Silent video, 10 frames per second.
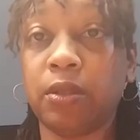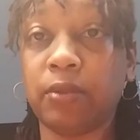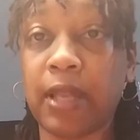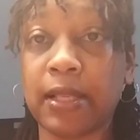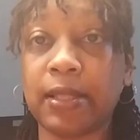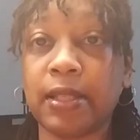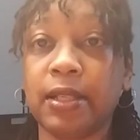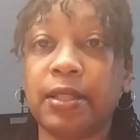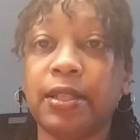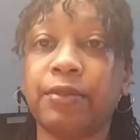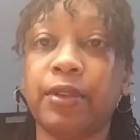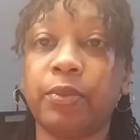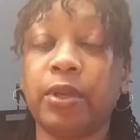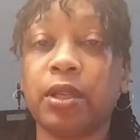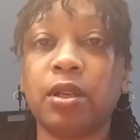that sanitary
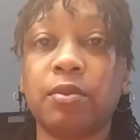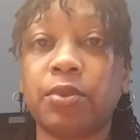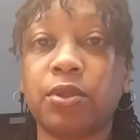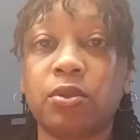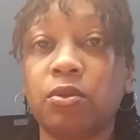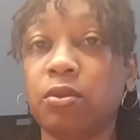when it comes to.